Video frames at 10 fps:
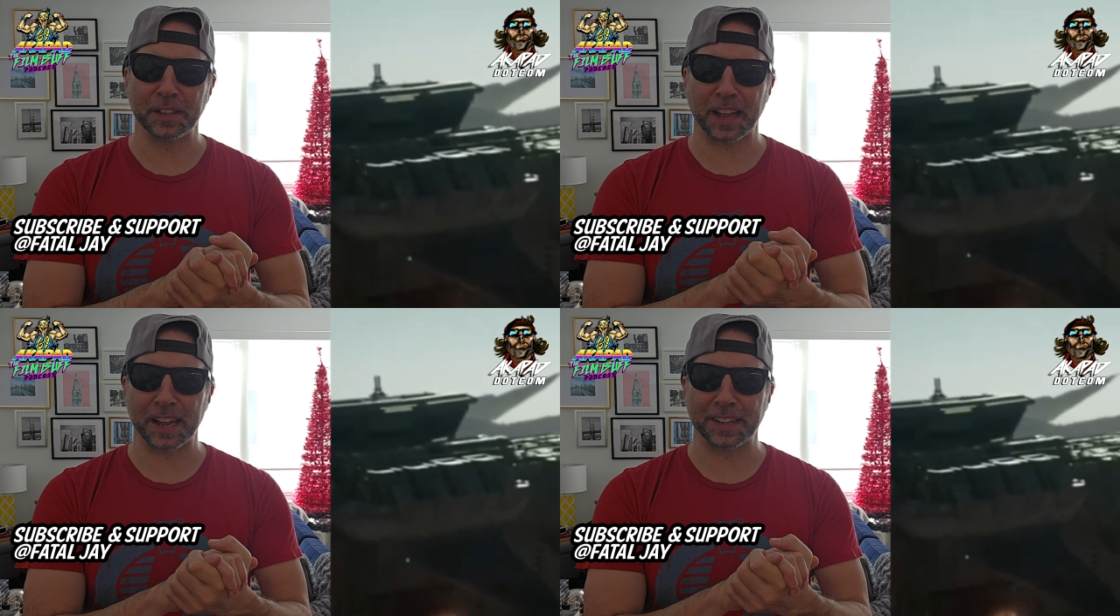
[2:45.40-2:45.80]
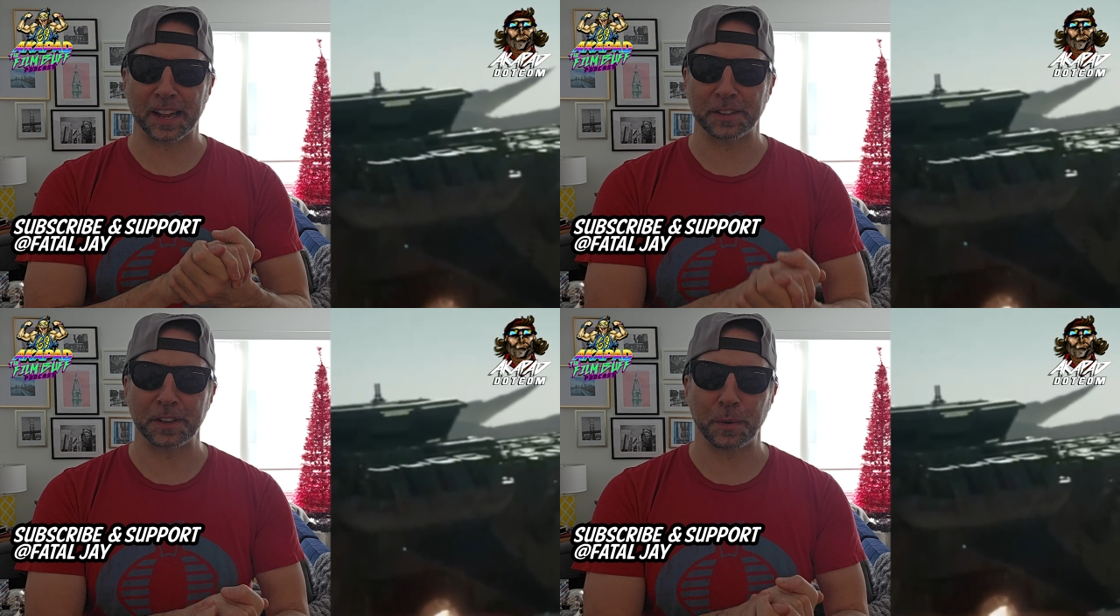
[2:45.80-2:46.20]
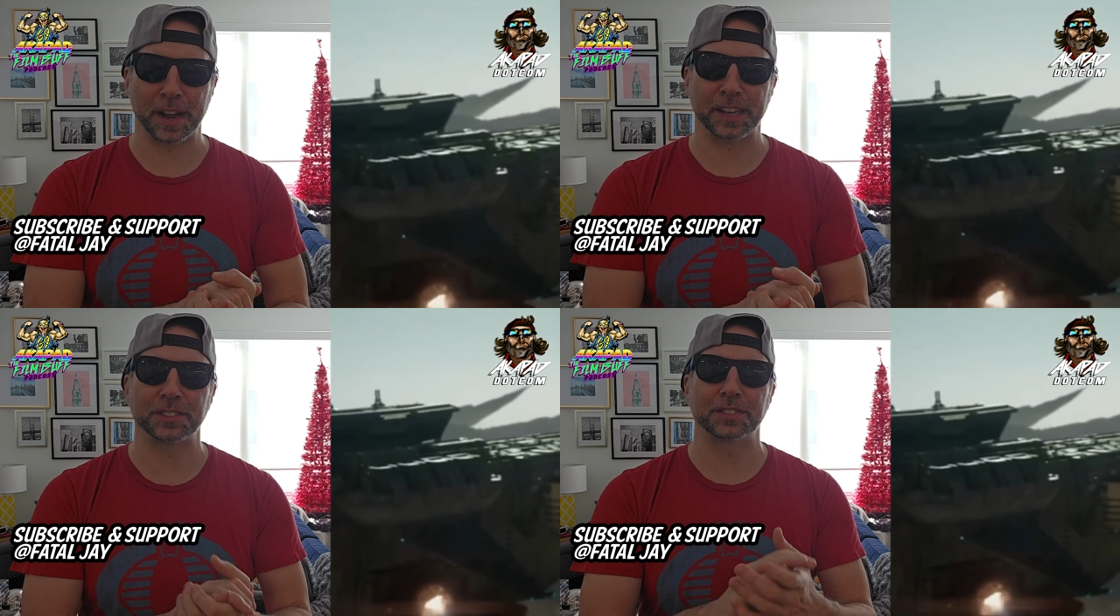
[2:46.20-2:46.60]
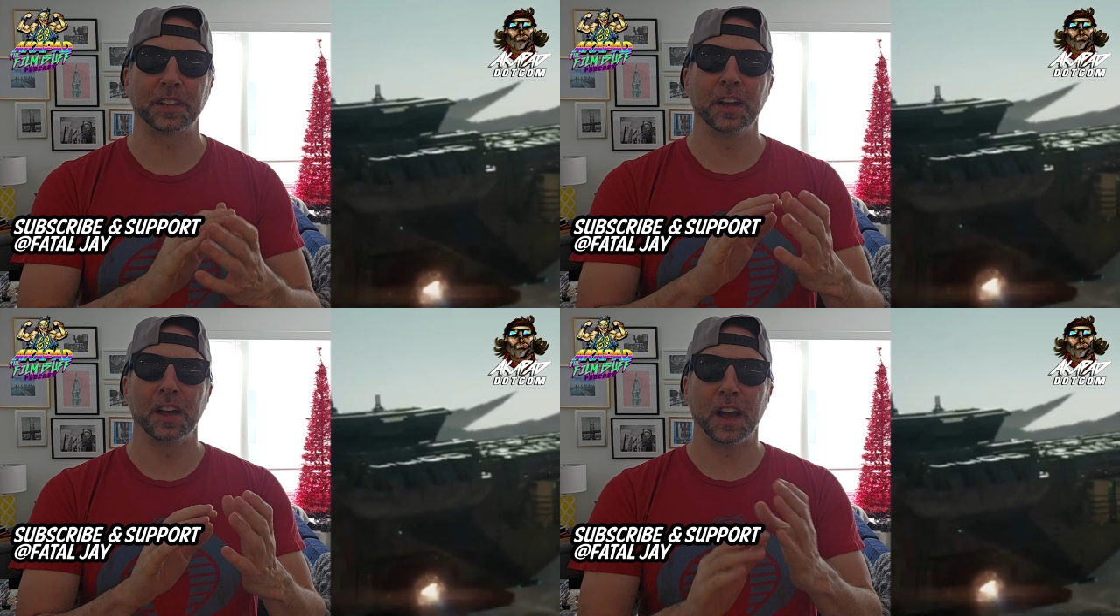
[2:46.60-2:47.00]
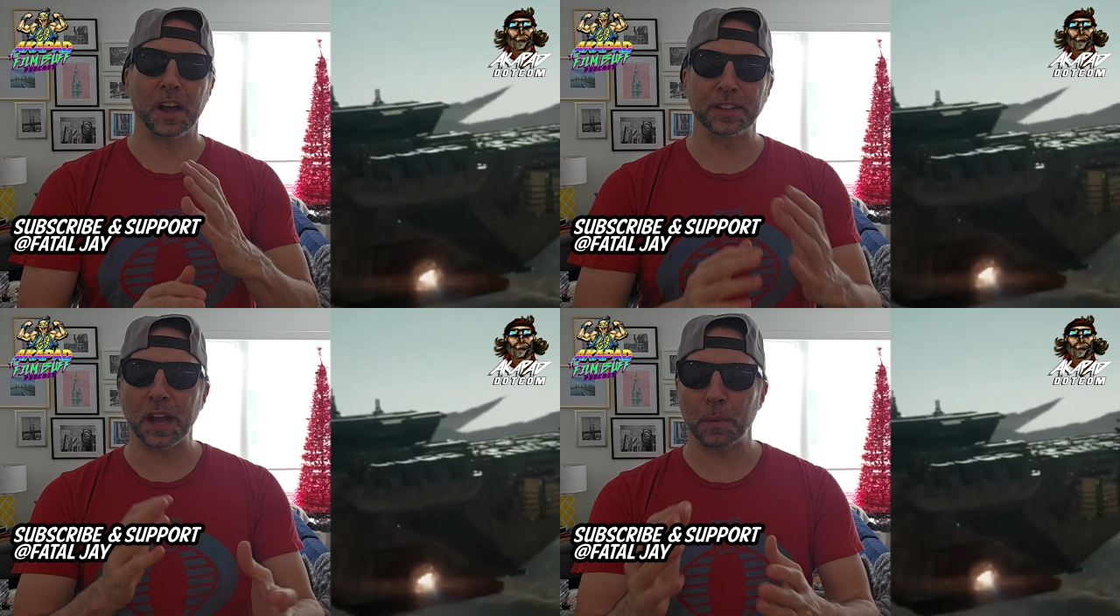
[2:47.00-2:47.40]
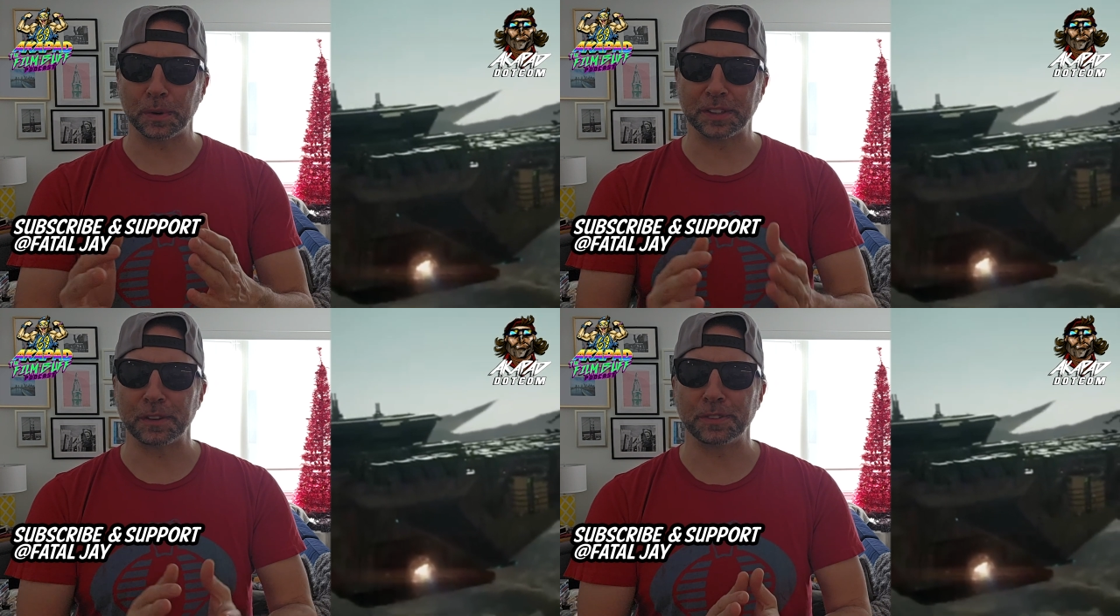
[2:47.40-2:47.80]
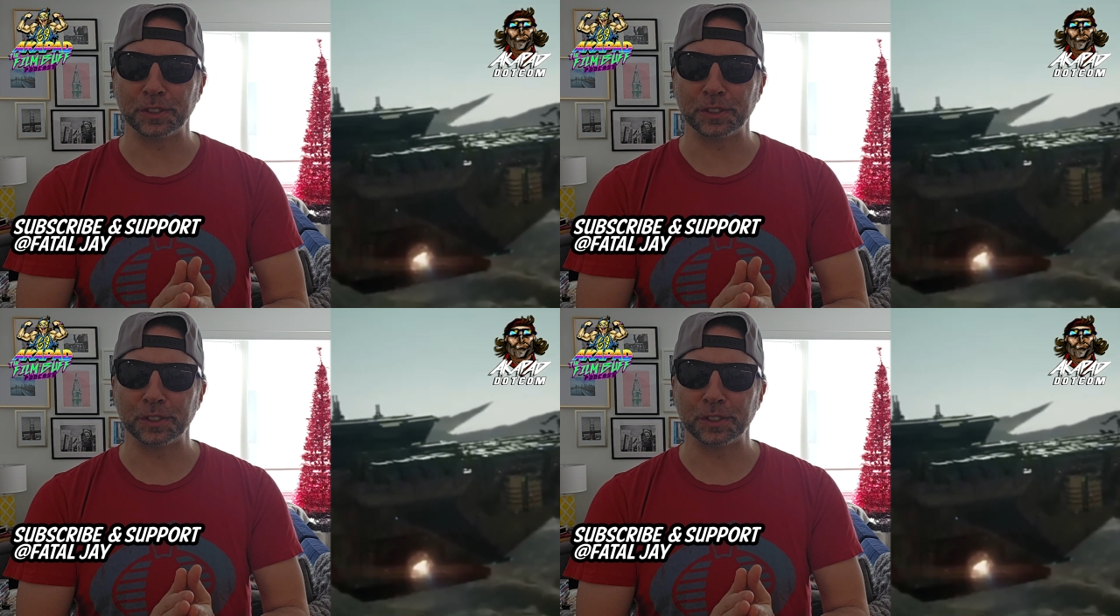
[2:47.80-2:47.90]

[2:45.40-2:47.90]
that, that you asked, uh, you know, with different